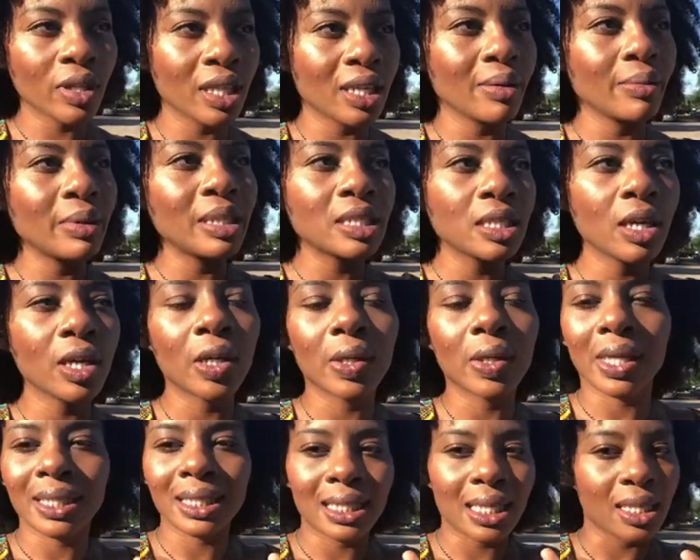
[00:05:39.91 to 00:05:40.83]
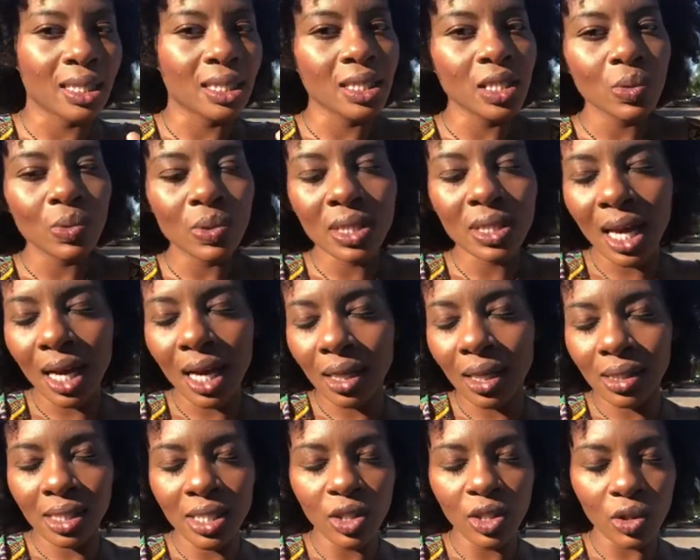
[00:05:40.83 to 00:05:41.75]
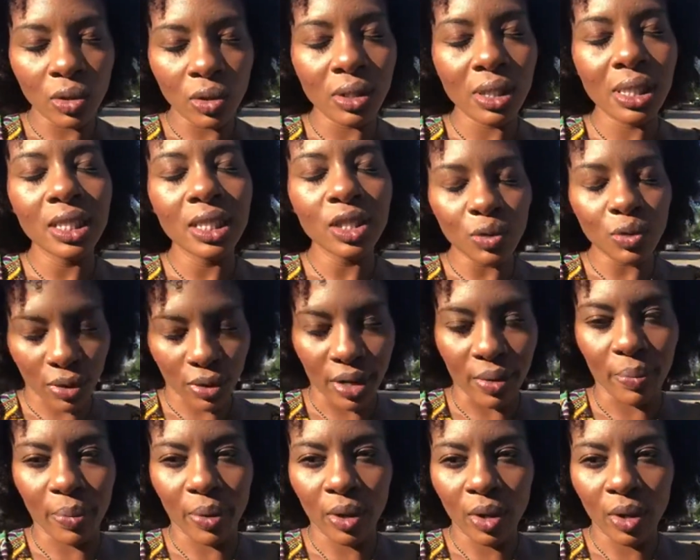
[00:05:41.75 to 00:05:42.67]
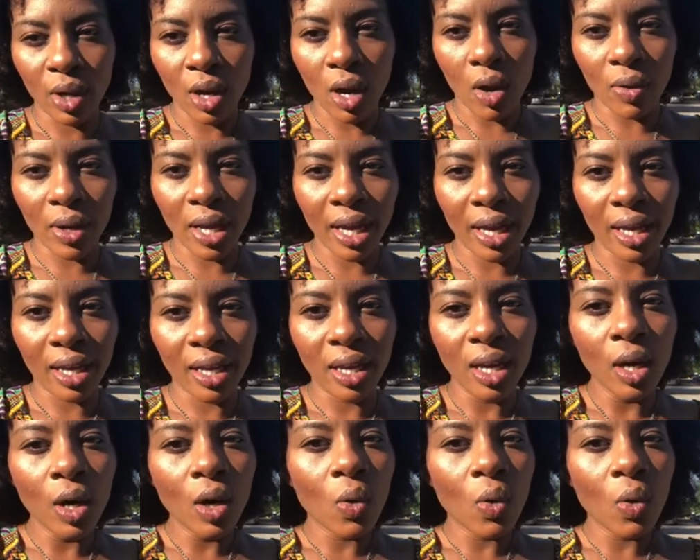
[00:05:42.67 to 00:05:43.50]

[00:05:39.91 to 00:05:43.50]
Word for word: And let me tell you, like I said, this was not a leisurely trip, okay?